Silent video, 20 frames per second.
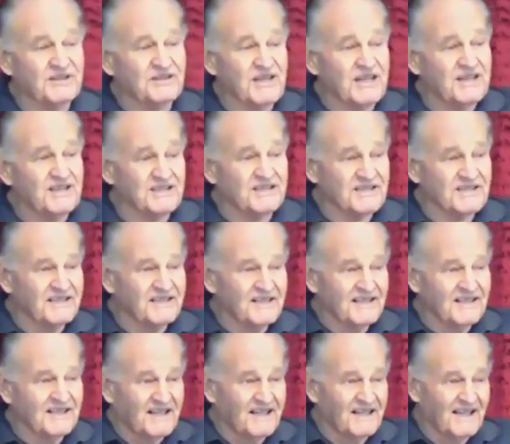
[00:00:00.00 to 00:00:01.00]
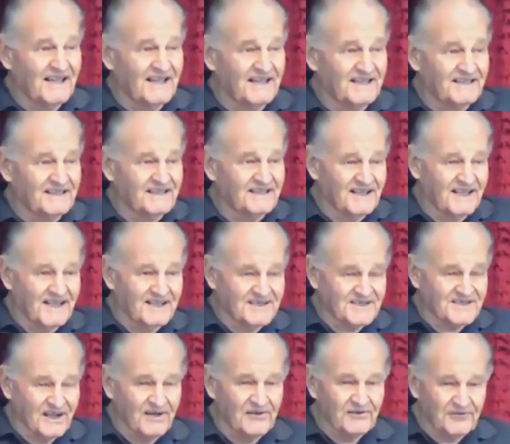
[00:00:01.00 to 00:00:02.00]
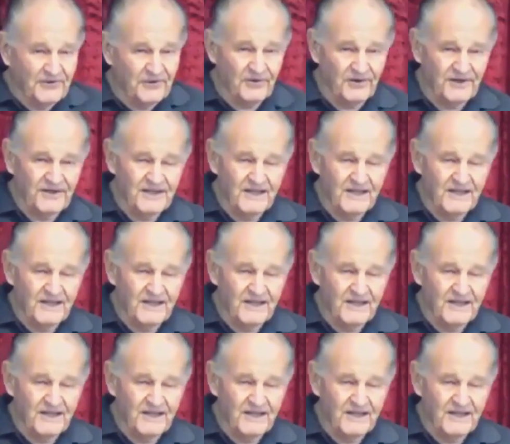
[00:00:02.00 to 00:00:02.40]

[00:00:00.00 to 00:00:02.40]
is. And so forth.